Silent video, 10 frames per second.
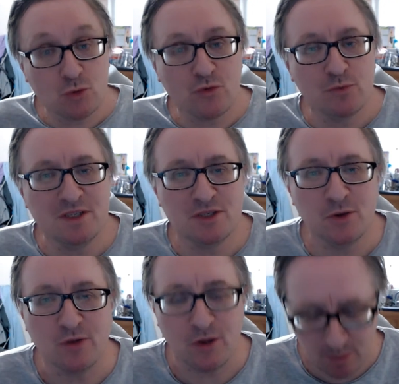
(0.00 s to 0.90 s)
for me to
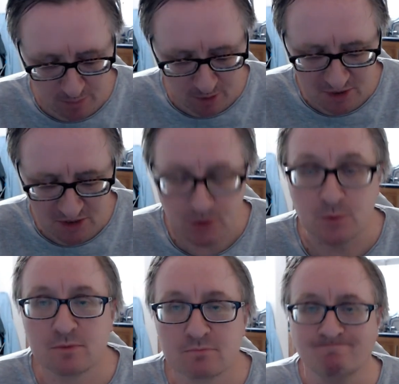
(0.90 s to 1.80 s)
do this, but I'm going to.
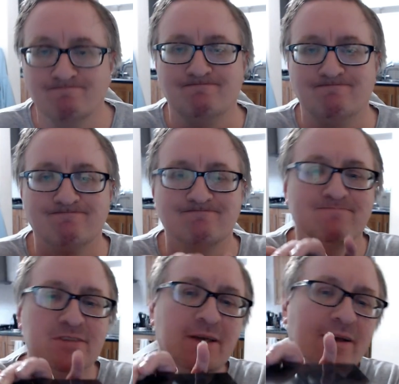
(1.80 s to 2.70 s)

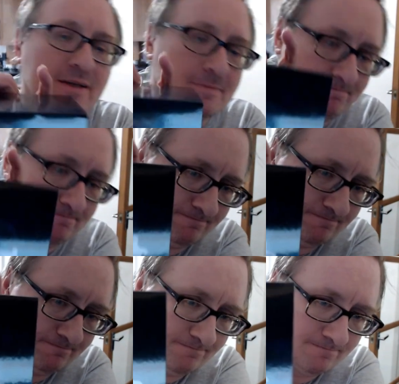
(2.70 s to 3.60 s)
See that?
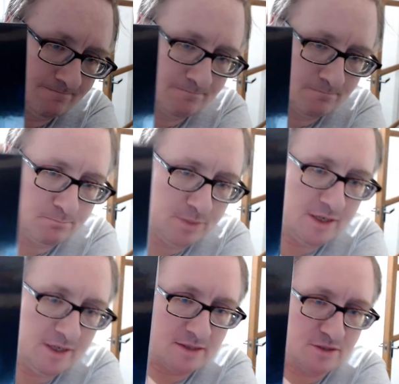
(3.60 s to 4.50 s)

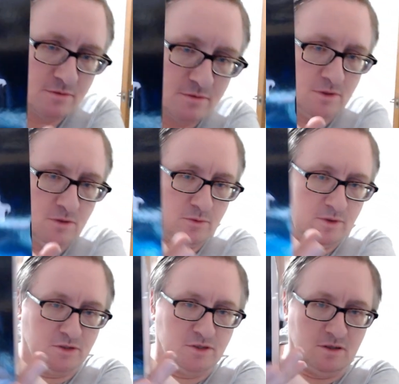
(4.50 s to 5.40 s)
BNEXT. I don't know
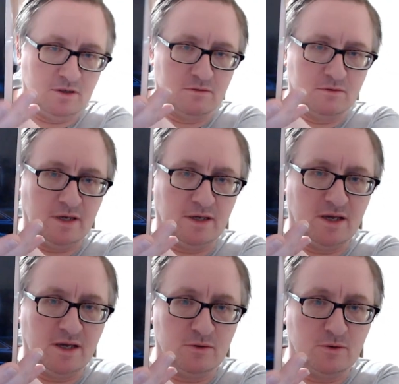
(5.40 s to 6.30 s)
if you see the... Yeah, you
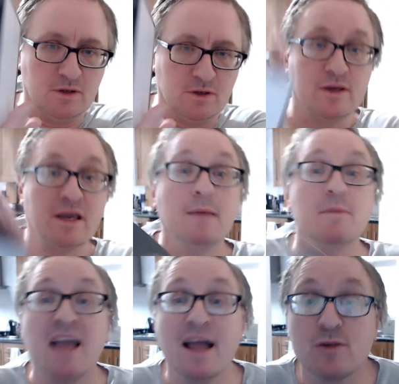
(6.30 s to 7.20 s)
can, look. It's a
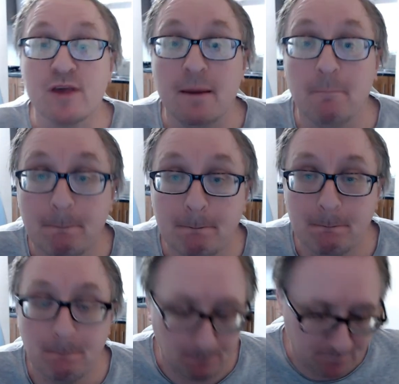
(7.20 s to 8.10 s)
gaming headset.
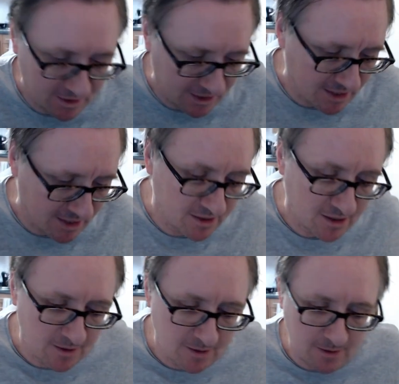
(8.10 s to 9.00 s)
And
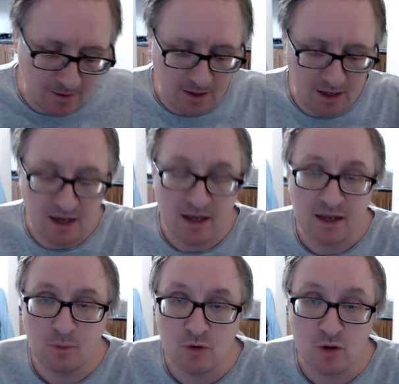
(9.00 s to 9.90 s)

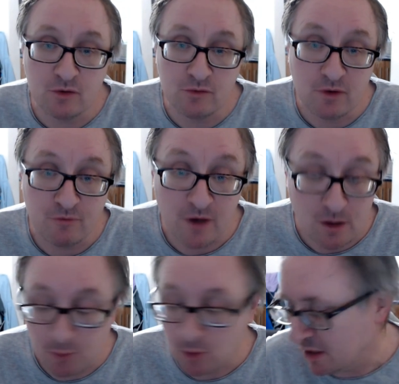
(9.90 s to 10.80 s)
I was on
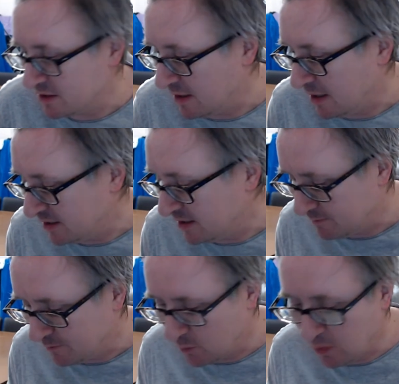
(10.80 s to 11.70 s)
Facebook last night
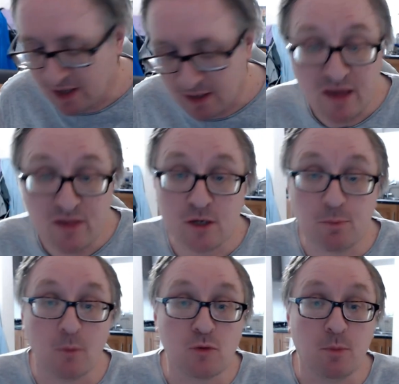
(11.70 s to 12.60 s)
when a message
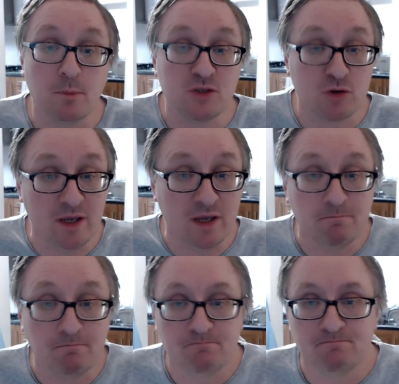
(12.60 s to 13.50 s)
popped up on my
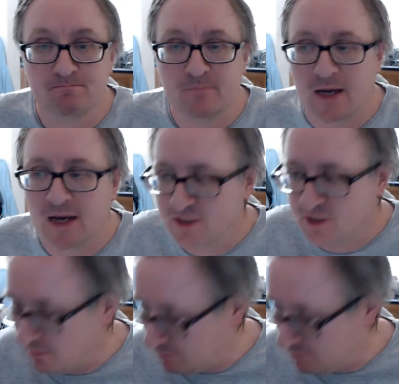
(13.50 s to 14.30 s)
screen asking